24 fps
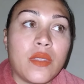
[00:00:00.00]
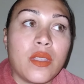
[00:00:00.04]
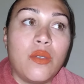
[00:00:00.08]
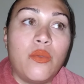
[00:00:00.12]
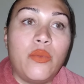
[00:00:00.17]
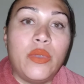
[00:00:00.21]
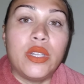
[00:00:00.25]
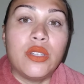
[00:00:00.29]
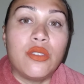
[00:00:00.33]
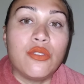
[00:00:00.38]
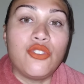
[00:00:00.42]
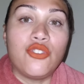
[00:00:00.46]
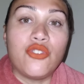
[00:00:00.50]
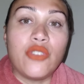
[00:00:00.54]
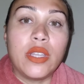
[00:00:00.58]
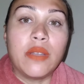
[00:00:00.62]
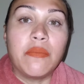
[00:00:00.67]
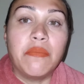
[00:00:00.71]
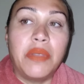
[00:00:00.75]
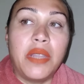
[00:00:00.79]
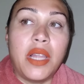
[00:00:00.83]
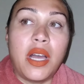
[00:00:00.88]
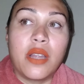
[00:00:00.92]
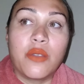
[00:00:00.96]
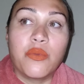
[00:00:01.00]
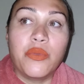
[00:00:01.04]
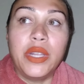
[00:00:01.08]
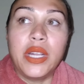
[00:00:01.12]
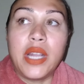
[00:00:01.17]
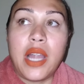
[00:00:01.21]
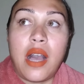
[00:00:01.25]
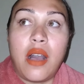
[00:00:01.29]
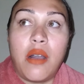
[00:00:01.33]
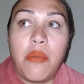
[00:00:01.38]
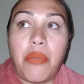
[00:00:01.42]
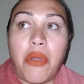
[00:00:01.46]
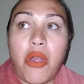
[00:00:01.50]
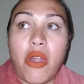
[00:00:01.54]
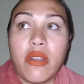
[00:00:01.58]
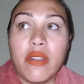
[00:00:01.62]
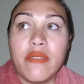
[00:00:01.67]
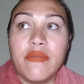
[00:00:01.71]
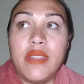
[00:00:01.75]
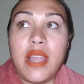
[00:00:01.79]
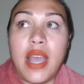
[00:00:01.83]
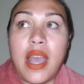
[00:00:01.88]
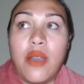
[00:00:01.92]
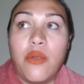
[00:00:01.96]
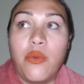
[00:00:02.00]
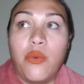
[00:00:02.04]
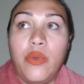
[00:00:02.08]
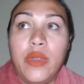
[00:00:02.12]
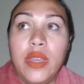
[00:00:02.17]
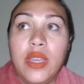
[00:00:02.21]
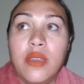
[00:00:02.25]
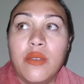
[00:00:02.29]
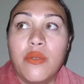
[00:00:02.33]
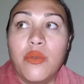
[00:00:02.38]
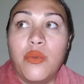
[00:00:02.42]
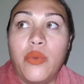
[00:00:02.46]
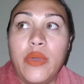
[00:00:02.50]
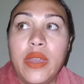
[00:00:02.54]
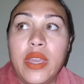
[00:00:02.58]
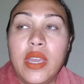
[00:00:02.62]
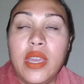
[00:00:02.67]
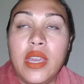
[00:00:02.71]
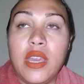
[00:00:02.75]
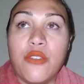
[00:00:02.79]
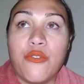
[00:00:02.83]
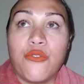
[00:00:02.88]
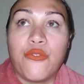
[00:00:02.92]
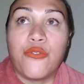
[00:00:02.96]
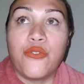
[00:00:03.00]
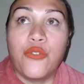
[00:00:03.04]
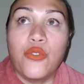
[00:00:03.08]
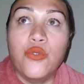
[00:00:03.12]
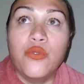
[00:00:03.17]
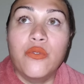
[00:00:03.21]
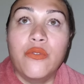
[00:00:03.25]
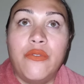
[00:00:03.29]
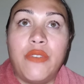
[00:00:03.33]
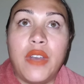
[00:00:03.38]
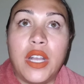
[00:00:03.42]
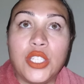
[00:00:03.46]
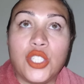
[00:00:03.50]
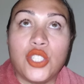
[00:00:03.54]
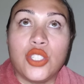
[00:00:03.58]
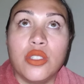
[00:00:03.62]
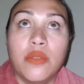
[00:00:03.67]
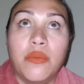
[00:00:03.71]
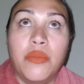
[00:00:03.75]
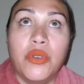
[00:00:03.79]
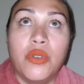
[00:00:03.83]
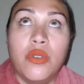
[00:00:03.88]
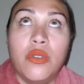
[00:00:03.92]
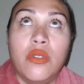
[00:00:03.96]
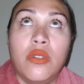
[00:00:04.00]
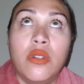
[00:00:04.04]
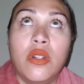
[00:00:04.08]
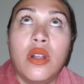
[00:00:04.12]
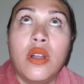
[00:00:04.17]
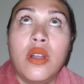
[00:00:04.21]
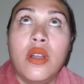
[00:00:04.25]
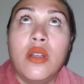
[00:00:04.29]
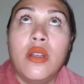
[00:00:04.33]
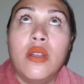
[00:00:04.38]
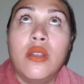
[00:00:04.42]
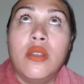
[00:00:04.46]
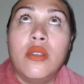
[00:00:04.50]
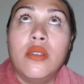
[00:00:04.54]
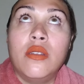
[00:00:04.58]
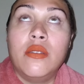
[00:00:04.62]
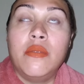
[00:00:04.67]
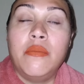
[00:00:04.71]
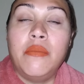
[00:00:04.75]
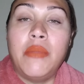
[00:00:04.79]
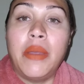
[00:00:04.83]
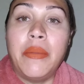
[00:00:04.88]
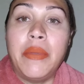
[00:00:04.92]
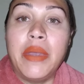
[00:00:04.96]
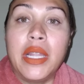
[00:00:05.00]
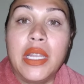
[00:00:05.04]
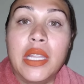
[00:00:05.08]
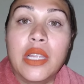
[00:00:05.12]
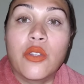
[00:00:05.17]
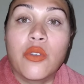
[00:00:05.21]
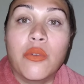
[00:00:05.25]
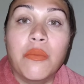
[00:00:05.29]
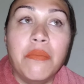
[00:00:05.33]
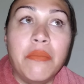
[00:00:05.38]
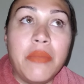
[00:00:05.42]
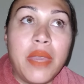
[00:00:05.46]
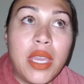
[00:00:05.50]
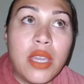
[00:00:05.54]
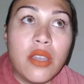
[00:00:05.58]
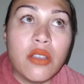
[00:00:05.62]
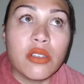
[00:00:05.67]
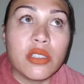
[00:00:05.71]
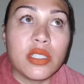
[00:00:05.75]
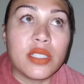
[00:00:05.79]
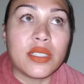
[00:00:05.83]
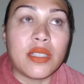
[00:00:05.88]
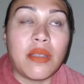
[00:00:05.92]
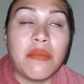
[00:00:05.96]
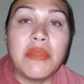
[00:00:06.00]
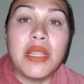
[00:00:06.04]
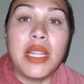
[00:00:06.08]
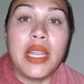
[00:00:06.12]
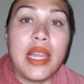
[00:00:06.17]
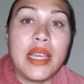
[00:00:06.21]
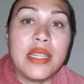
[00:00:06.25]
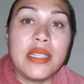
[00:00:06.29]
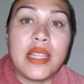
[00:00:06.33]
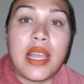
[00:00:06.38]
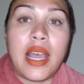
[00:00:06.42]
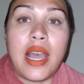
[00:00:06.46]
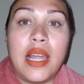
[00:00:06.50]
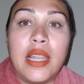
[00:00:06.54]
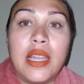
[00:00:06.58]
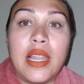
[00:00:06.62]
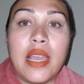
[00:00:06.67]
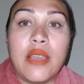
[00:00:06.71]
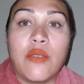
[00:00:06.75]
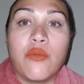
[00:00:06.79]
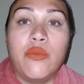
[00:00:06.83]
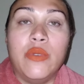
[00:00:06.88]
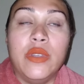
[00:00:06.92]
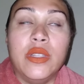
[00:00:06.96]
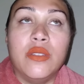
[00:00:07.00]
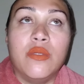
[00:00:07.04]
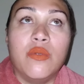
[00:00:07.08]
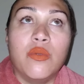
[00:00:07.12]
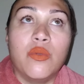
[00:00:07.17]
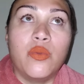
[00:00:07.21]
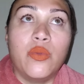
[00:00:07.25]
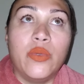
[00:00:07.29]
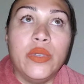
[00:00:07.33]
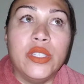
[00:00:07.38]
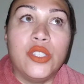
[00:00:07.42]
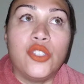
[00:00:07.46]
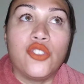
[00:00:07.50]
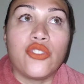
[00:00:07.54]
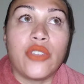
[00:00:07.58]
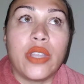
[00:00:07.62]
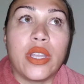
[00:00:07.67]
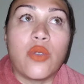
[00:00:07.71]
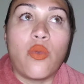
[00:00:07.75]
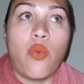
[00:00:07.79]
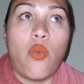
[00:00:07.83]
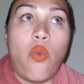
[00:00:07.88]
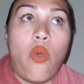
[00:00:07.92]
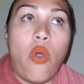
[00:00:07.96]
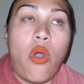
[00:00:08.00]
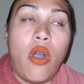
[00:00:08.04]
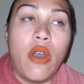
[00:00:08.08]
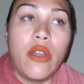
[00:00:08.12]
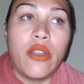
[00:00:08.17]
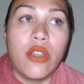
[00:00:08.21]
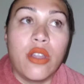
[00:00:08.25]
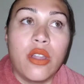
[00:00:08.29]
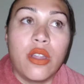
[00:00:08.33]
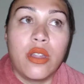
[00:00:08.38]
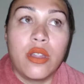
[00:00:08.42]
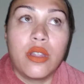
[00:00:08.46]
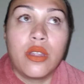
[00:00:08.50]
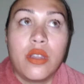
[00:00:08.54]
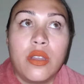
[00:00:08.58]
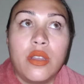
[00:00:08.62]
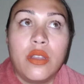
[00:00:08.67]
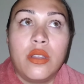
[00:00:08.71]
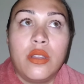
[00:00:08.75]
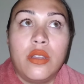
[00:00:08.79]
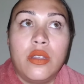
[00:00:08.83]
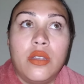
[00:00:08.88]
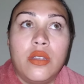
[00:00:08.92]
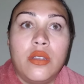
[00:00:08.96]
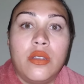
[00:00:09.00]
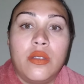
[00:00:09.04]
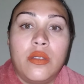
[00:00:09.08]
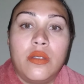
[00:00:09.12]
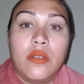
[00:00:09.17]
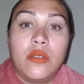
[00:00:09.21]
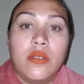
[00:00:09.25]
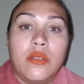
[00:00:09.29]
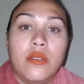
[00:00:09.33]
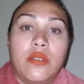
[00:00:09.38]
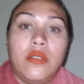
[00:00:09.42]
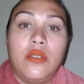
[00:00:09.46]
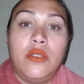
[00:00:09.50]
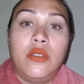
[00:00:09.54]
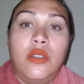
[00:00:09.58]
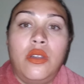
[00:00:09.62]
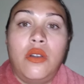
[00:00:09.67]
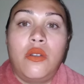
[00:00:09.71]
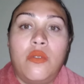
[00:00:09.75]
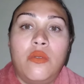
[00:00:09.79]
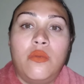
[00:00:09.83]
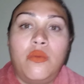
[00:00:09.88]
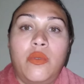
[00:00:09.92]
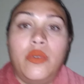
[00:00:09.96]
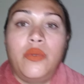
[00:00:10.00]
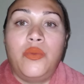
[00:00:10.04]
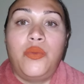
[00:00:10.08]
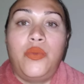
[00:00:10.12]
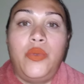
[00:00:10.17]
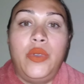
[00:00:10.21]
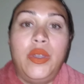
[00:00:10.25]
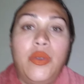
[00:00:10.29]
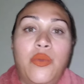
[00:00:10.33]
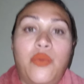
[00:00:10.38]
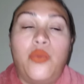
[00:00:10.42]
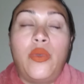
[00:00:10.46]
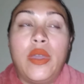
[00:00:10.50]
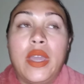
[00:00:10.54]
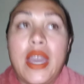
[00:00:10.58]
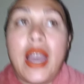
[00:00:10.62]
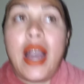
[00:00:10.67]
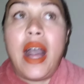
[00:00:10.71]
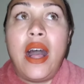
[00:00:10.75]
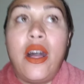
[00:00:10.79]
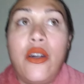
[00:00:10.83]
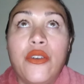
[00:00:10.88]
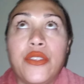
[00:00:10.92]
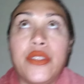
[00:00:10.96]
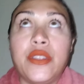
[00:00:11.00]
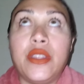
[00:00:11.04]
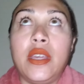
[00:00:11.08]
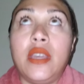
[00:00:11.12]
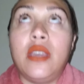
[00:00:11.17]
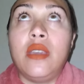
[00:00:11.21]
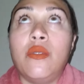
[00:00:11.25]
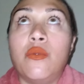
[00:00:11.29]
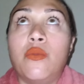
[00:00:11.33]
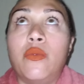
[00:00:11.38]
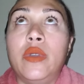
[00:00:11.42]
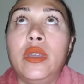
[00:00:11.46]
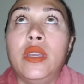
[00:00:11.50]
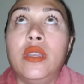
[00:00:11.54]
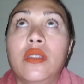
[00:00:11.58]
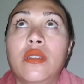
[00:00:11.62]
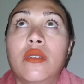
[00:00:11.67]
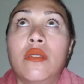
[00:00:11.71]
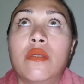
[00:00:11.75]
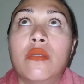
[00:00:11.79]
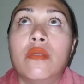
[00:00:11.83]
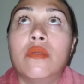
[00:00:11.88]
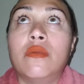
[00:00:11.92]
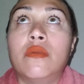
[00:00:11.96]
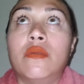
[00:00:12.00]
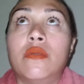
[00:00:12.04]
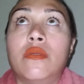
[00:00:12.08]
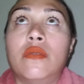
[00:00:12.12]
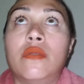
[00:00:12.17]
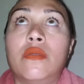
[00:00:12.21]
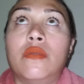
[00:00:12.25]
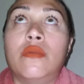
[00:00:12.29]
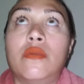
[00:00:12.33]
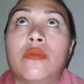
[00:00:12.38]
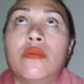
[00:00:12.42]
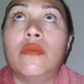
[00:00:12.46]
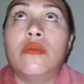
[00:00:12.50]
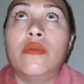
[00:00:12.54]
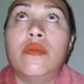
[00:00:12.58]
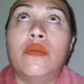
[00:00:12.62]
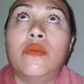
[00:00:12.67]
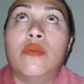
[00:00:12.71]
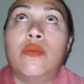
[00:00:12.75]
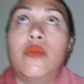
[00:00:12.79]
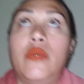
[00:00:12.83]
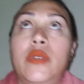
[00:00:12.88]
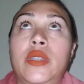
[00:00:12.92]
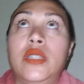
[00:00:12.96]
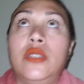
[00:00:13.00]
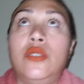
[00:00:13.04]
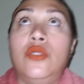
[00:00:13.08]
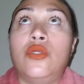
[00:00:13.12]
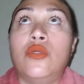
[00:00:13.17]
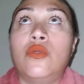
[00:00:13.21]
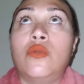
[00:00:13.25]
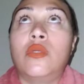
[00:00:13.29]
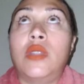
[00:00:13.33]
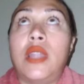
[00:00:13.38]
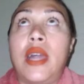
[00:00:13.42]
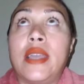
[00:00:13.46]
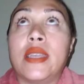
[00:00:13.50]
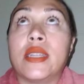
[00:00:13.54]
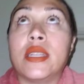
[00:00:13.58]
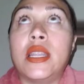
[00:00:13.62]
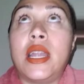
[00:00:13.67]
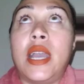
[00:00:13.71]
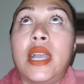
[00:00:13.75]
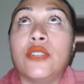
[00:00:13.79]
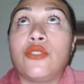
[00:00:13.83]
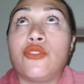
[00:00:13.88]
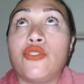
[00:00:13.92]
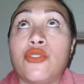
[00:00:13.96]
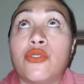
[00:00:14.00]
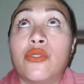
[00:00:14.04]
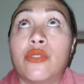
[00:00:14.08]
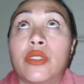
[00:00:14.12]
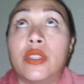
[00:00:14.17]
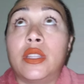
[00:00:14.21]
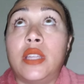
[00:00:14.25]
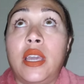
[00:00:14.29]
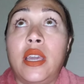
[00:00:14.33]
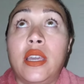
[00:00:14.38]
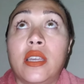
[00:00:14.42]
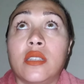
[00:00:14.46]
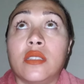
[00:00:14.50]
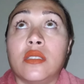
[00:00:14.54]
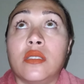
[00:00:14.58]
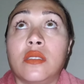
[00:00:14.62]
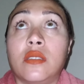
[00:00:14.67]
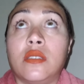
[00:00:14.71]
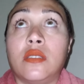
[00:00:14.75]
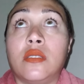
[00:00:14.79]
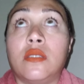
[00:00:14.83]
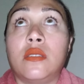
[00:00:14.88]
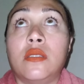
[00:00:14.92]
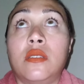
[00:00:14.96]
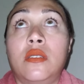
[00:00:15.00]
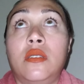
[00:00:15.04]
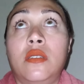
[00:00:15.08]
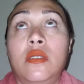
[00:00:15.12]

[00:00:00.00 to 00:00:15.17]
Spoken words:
we don't drink blood, we're not a part of that. We eat fruit, vegetable, maybe a little meat or something like that. Like, we drink water, we healthy, we do like natural things.